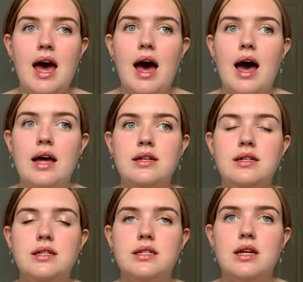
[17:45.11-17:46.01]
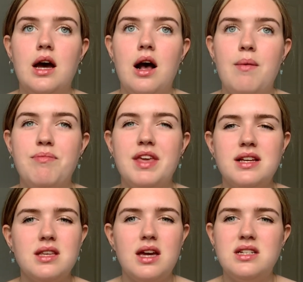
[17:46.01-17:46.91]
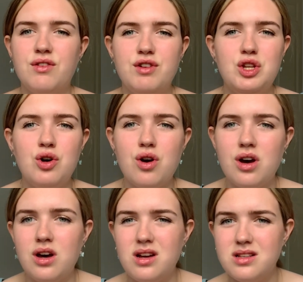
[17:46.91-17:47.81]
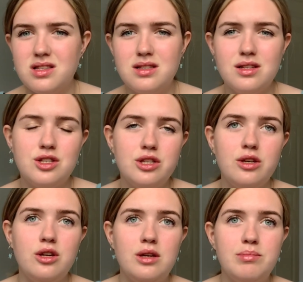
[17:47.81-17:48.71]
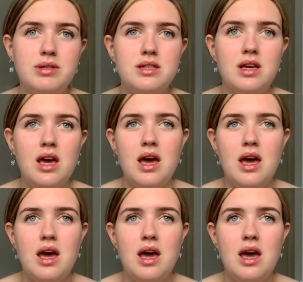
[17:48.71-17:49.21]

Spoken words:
And things like different yogurts, soups,